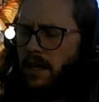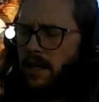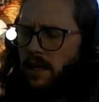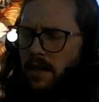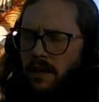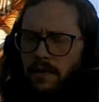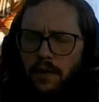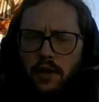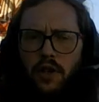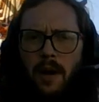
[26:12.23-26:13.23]
in a
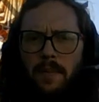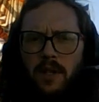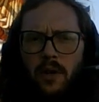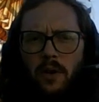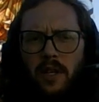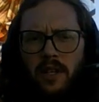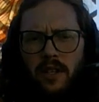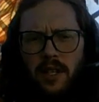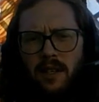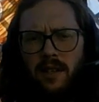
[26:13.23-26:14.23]
future episode, and
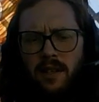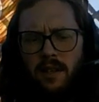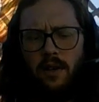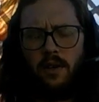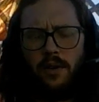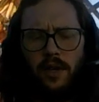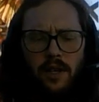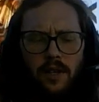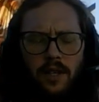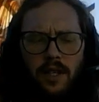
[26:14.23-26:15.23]
just
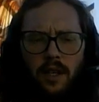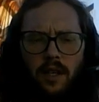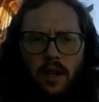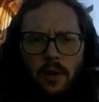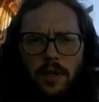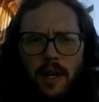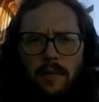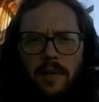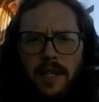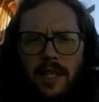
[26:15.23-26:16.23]
just to close
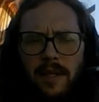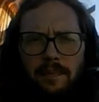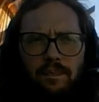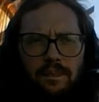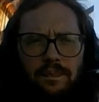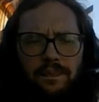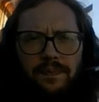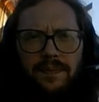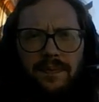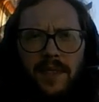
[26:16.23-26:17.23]
up this
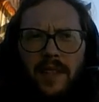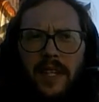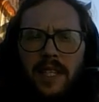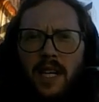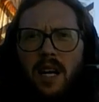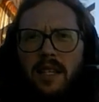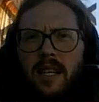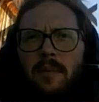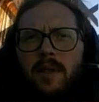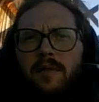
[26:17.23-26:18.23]

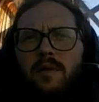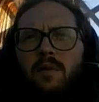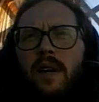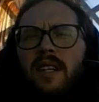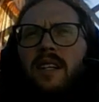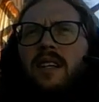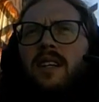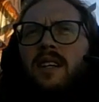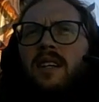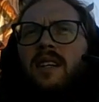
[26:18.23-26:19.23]
concept of when
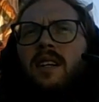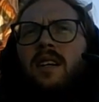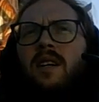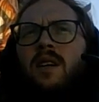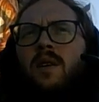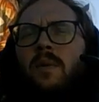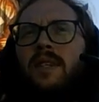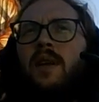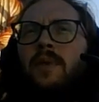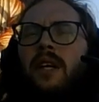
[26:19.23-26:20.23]

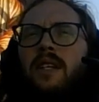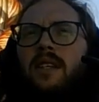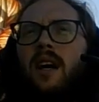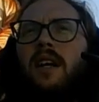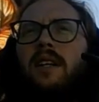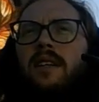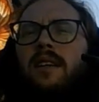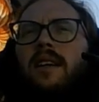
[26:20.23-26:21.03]
something is done,